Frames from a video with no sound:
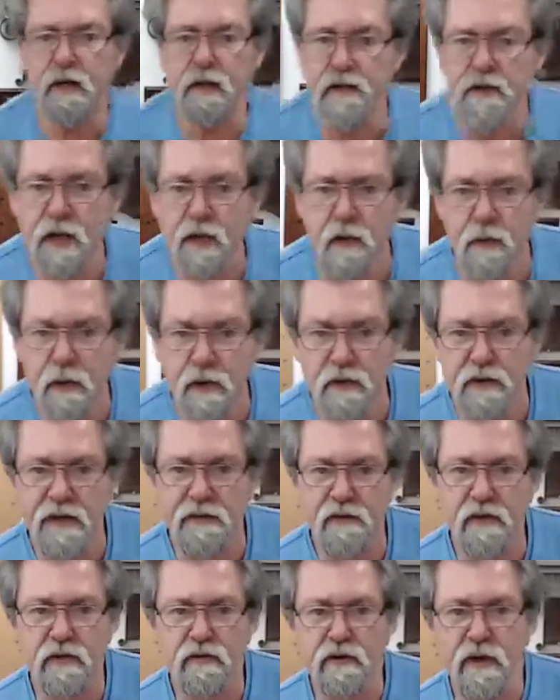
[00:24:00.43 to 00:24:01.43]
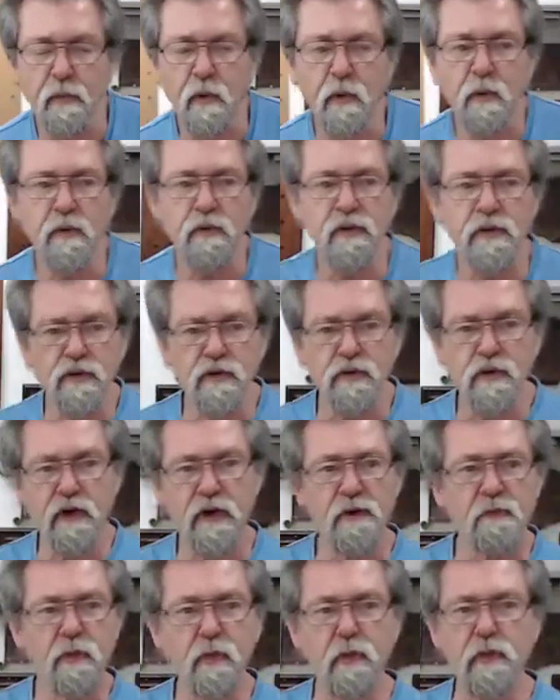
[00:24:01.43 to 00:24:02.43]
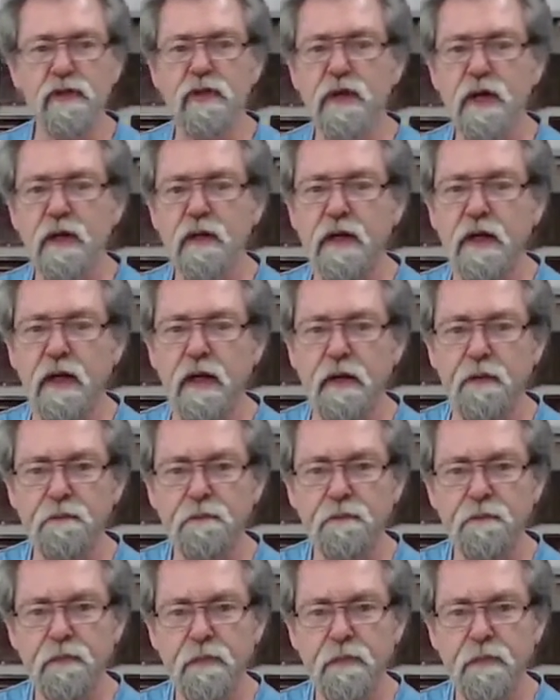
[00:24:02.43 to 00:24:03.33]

Is anyone else having trouble with the stream or is it okay?